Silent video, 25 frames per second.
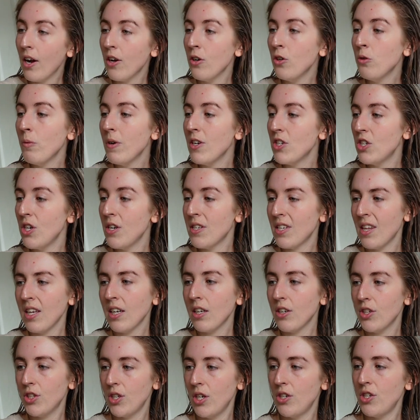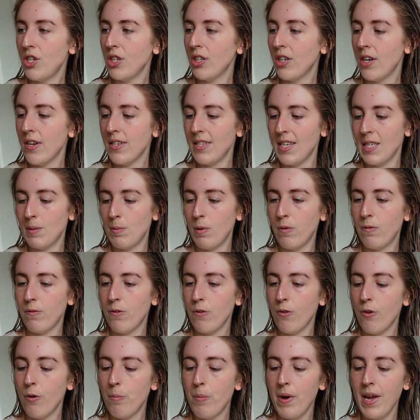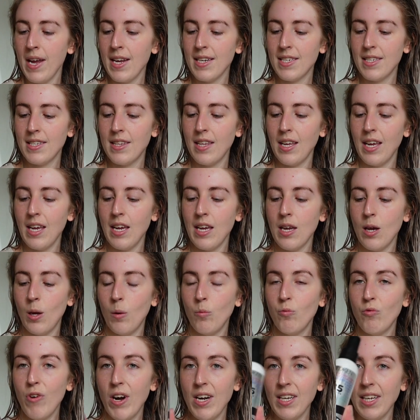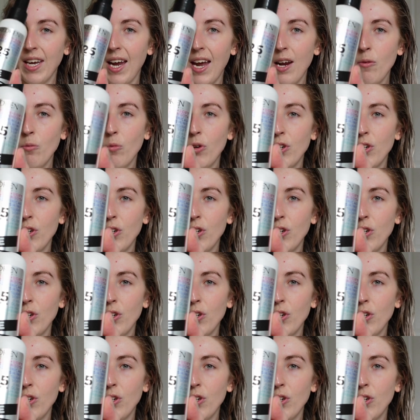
I always use, I think I showed you guys this before, but it's the Red Chem